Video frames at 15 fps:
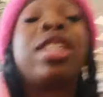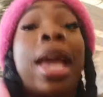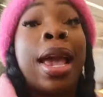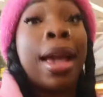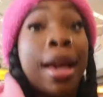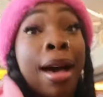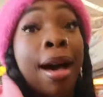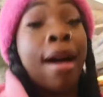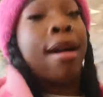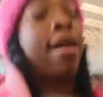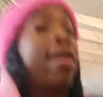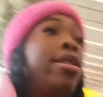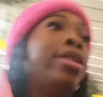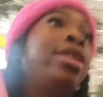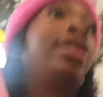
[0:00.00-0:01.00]
Thank
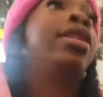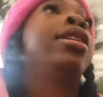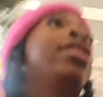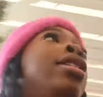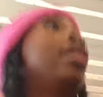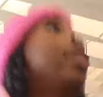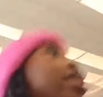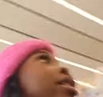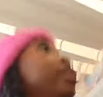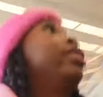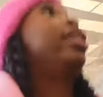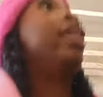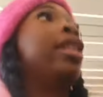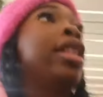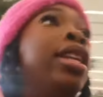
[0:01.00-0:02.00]
God
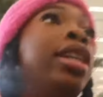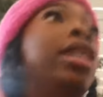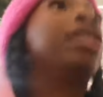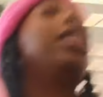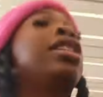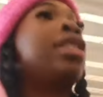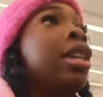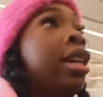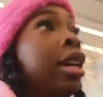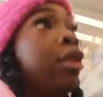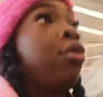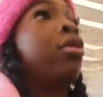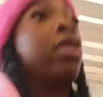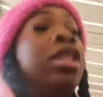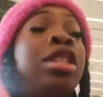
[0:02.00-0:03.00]
that the TikTok
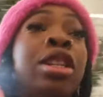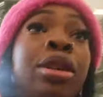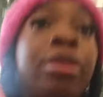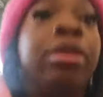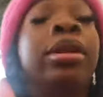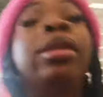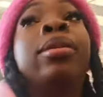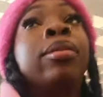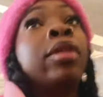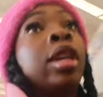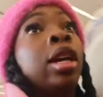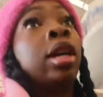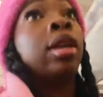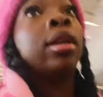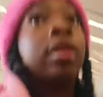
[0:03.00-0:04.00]
headquarters literally
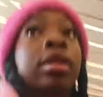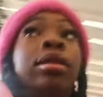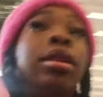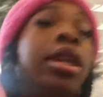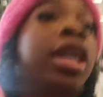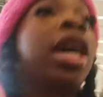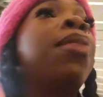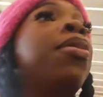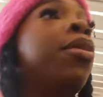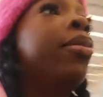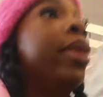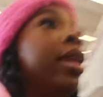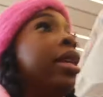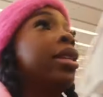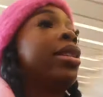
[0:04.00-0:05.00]
a couple
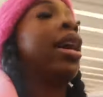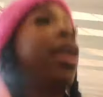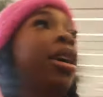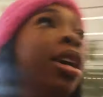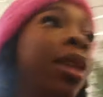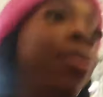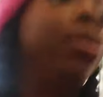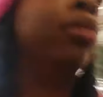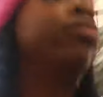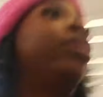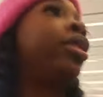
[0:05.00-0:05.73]
minutes, not a couple,